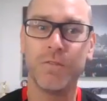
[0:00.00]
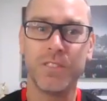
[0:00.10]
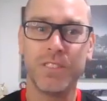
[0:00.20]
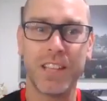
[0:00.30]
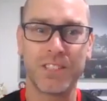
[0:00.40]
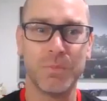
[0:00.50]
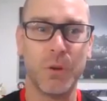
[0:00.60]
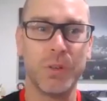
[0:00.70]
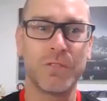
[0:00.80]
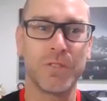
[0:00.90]
lot of
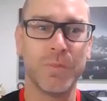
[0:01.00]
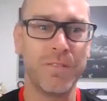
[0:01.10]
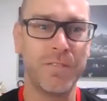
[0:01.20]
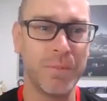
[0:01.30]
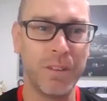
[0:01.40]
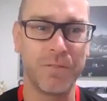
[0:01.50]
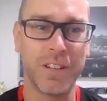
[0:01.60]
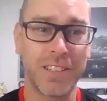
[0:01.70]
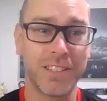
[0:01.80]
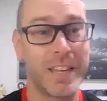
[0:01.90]
testimonies from my female
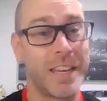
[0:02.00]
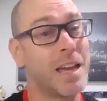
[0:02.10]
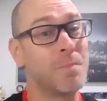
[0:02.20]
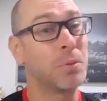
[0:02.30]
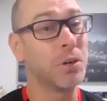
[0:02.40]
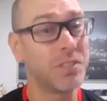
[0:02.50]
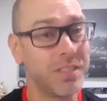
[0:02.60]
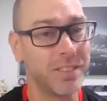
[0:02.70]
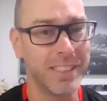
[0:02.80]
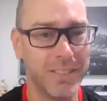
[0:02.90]
friends because I can't
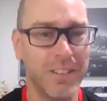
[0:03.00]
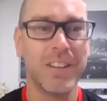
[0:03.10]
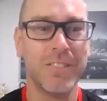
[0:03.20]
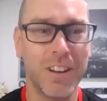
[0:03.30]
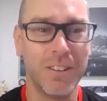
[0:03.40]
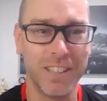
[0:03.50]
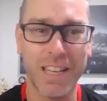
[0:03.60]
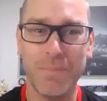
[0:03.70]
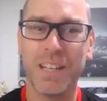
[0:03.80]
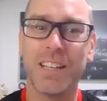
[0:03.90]
personally
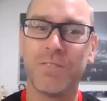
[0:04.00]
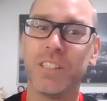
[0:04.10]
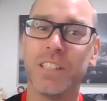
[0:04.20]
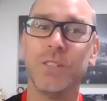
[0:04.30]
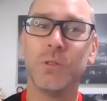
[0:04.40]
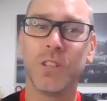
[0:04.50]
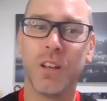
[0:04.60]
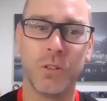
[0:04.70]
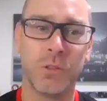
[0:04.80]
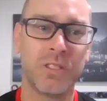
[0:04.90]
relate, but I definitely use
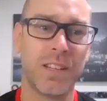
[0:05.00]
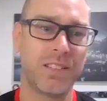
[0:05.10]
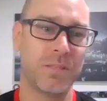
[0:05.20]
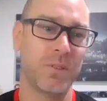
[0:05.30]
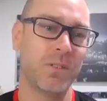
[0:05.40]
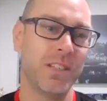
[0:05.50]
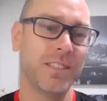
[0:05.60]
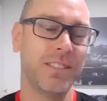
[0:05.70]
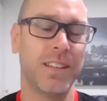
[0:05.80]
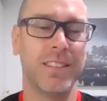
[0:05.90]
all those
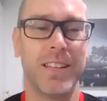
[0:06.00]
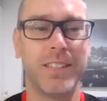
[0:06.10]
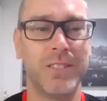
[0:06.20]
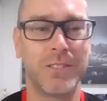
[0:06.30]
testimonies that you